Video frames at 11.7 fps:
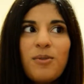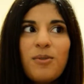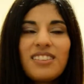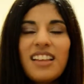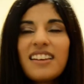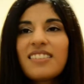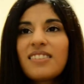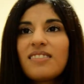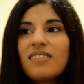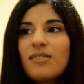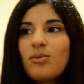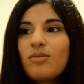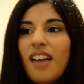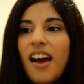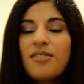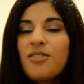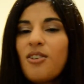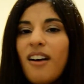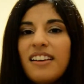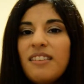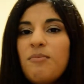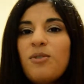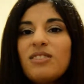was like, I don't know,
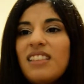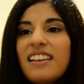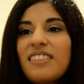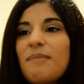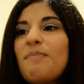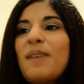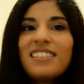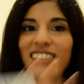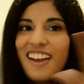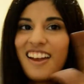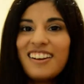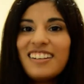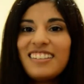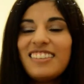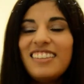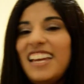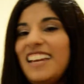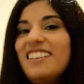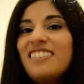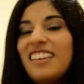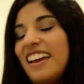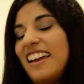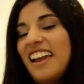it was like the best hair day
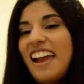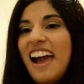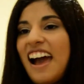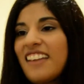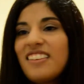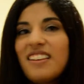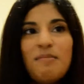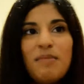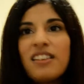that I had in my